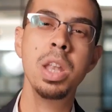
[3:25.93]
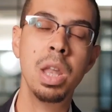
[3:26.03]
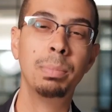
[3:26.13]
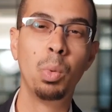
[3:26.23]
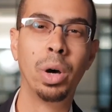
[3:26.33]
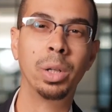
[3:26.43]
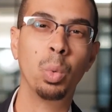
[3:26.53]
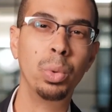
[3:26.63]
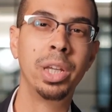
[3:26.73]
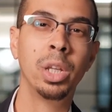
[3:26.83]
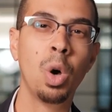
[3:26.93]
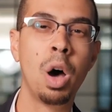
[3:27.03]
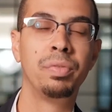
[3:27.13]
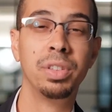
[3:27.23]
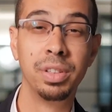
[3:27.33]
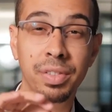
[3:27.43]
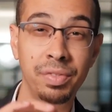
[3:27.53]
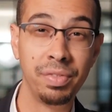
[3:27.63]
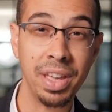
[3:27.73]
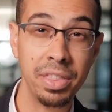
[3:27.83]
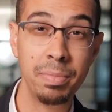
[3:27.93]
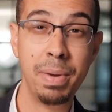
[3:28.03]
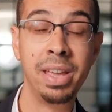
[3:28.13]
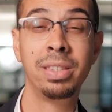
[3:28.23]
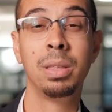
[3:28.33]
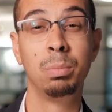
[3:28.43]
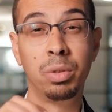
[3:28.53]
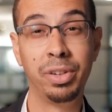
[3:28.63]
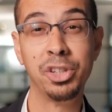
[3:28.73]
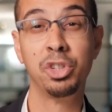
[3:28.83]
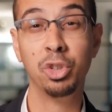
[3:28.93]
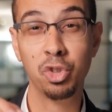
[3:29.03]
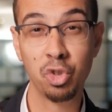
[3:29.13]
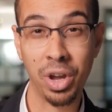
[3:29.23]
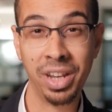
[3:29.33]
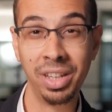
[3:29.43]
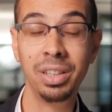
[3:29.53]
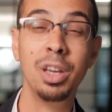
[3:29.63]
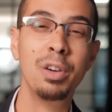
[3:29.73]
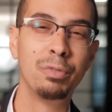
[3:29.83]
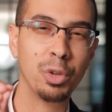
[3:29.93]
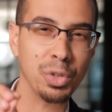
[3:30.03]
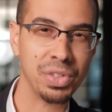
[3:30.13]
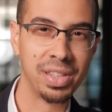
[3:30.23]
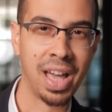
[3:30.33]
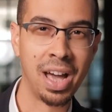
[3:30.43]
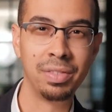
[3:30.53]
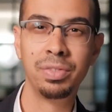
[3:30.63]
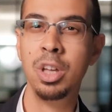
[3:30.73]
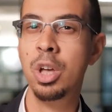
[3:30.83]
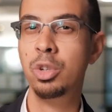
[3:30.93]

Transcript: Number one, we can offer faith-based professional training for your staff.